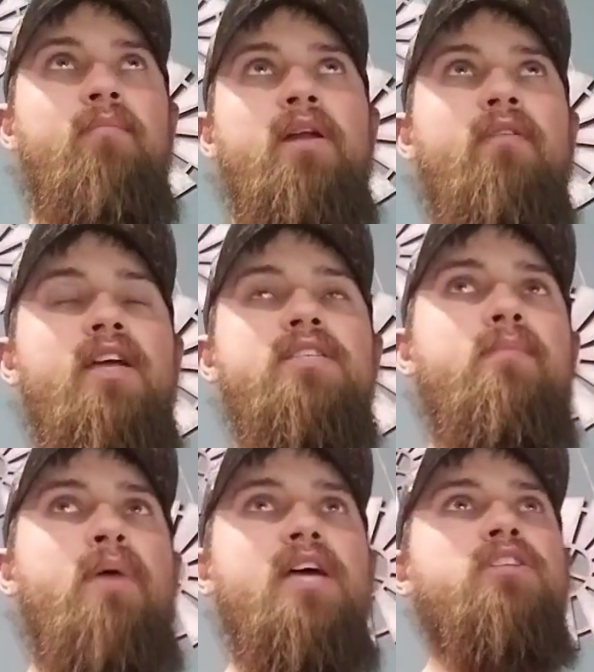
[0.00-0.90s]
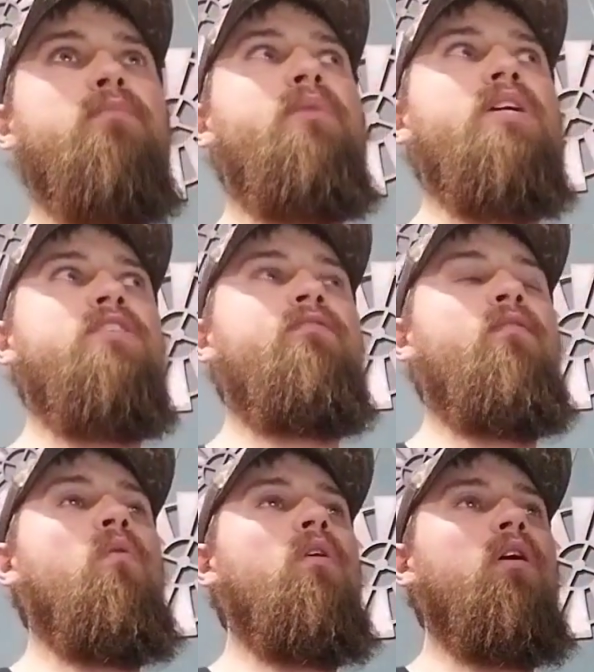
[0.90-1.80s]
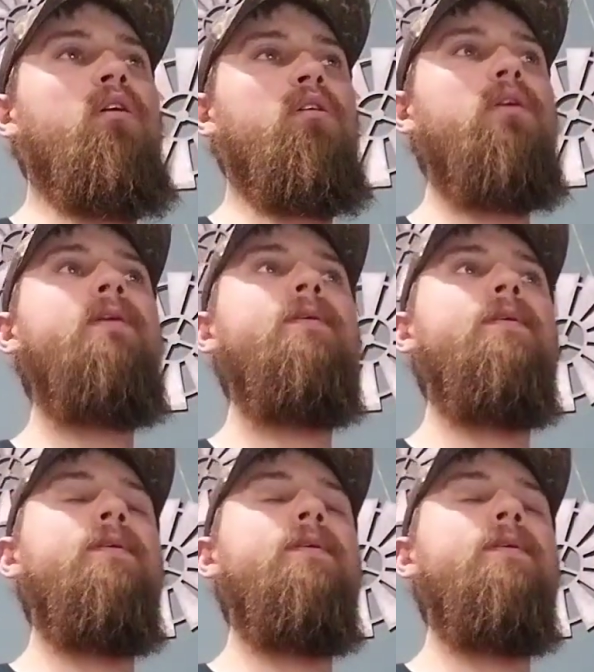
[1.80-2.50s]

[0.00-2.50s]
I've been raising pastured pigs for